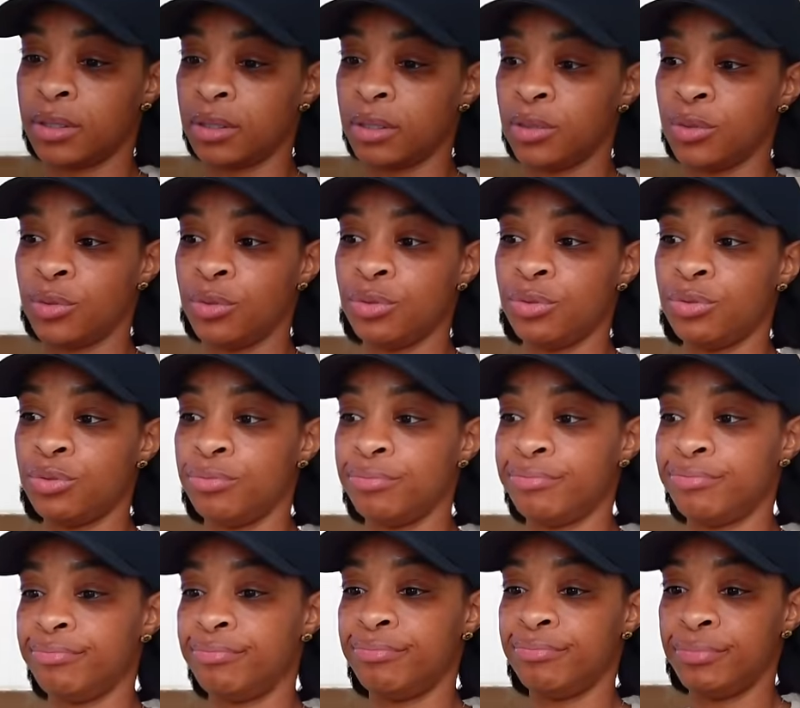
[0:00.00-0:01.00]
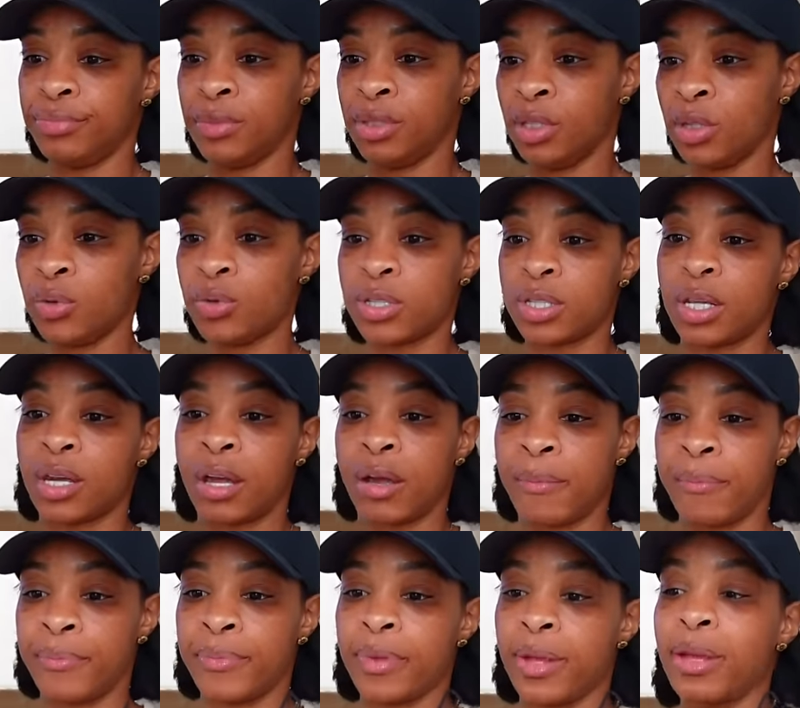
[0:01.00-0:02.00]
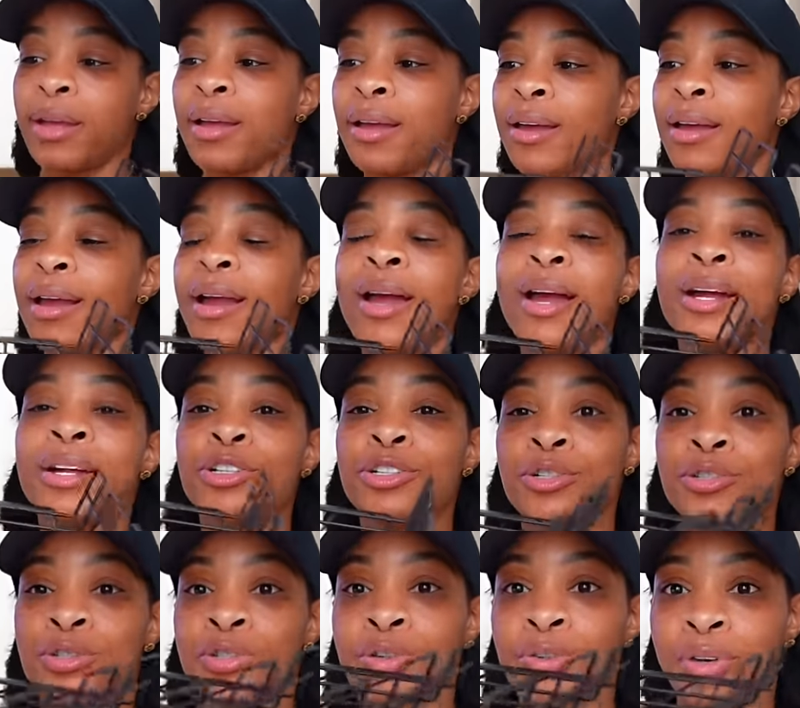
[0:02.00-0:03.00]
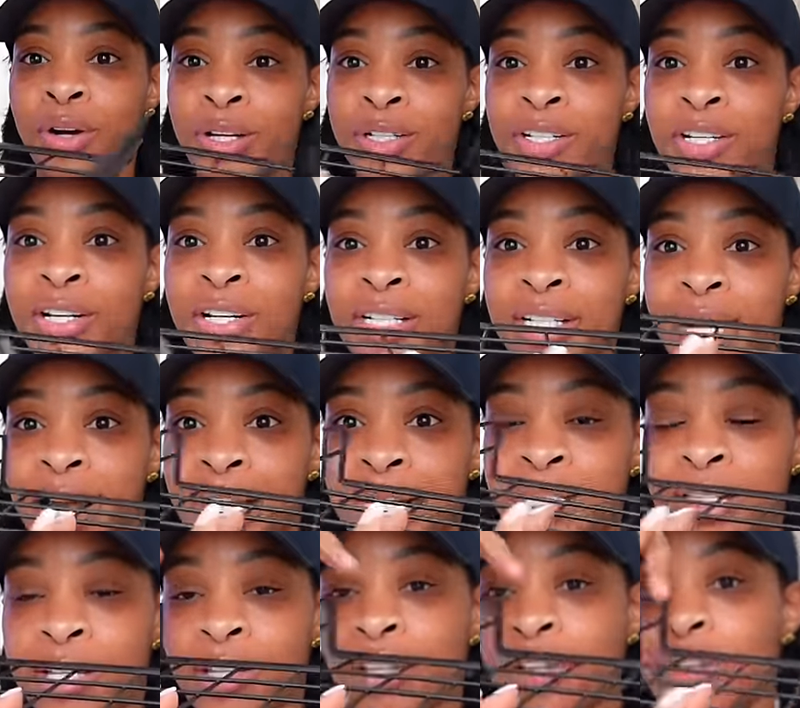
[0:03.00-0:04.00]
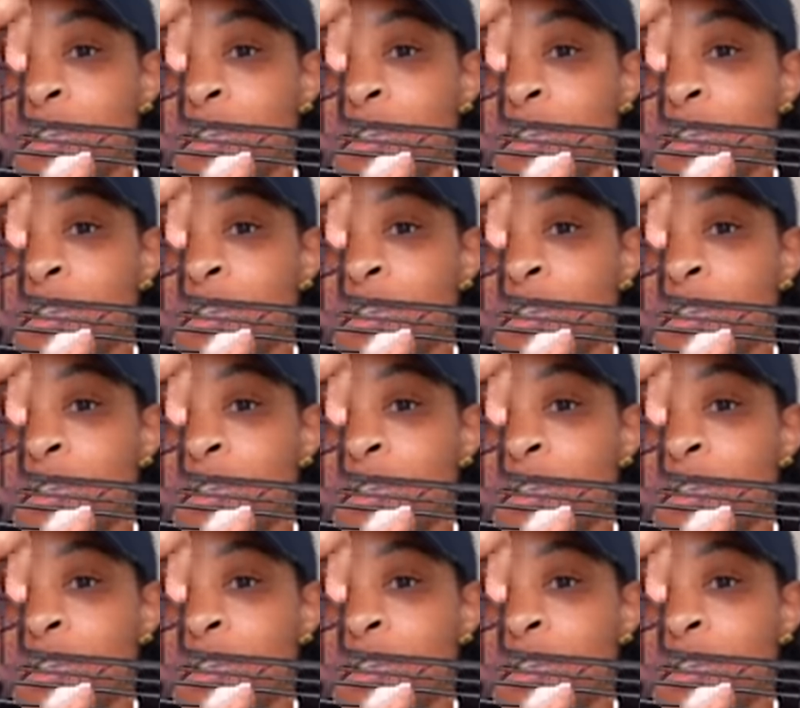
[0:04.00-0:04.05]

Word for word: you use them to screw onto your desk. You